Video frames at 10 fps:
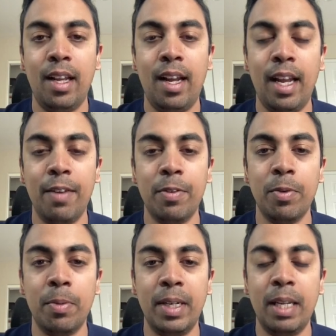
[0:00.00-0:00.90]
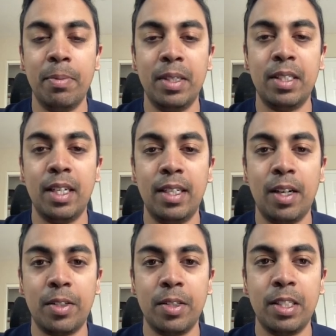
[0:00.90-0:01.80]
Hi everyone, my name is
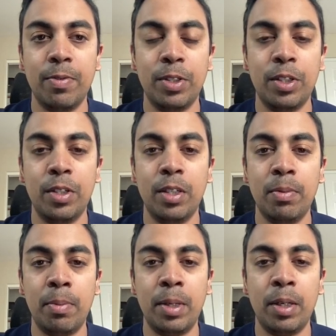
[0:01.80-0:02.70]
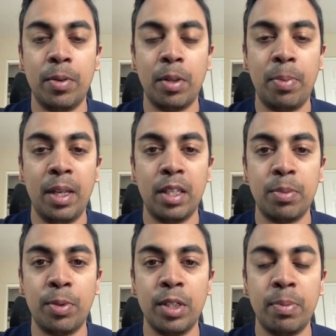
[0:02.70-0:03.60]
Dr. Sivasundaram. I'm an orthopedic
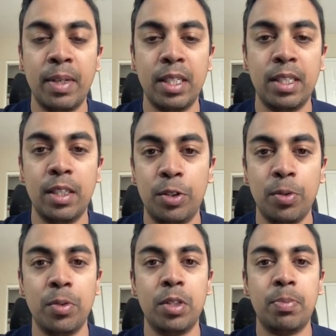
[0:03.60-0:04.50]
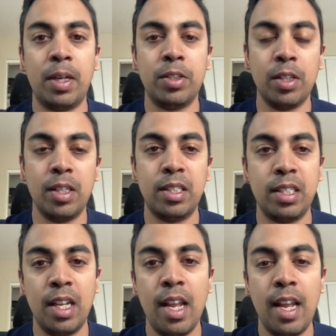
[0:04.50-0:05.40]
sports medicine and shoulder specialist,
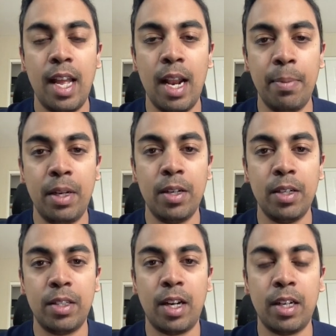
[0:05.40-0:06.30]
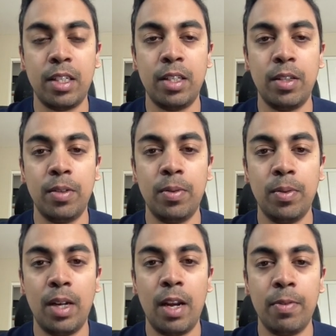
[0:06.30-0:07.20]
and I'm here to talk to
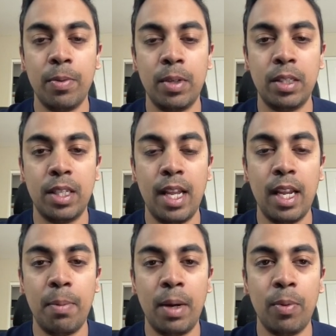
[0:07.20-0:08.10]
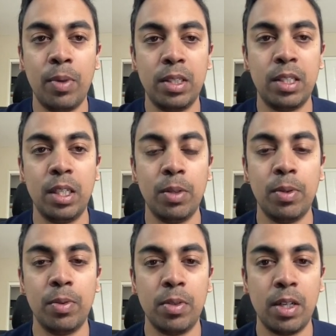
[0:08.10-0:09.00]
everyone today about what's new
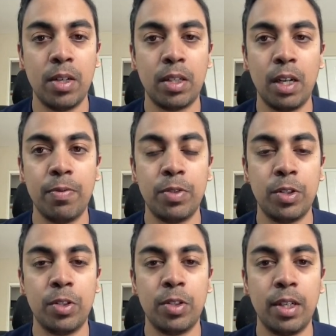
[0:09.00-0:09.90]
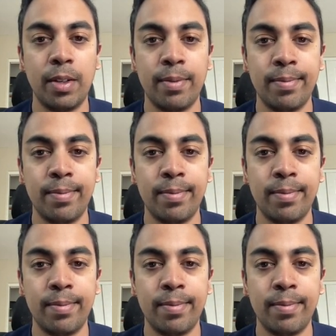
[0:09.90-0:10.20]
in rotator cuff surgery.